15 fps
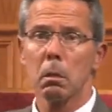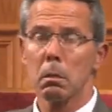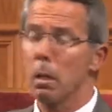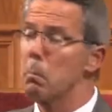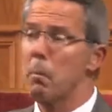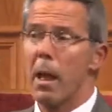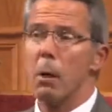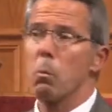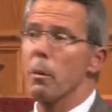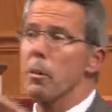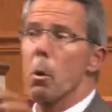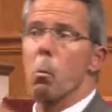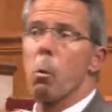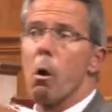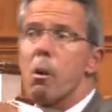Doesn't matter whether
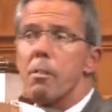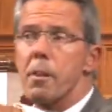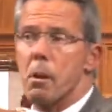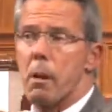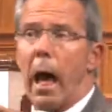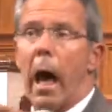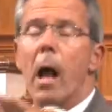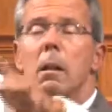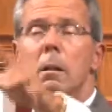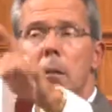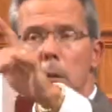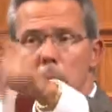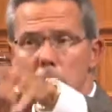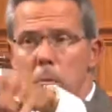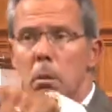you're worthy or not.
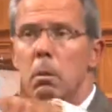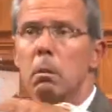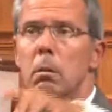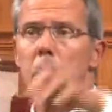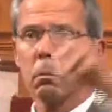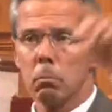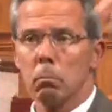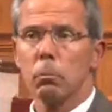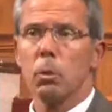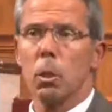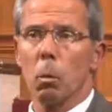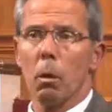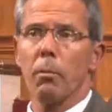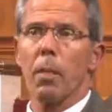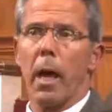Do
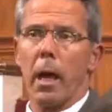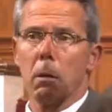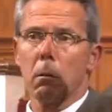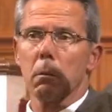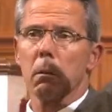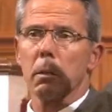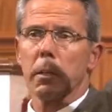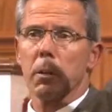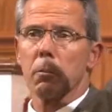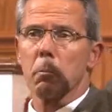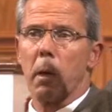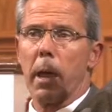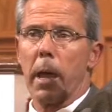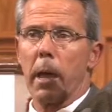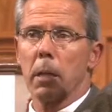you want that? Here's
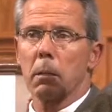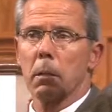my hand.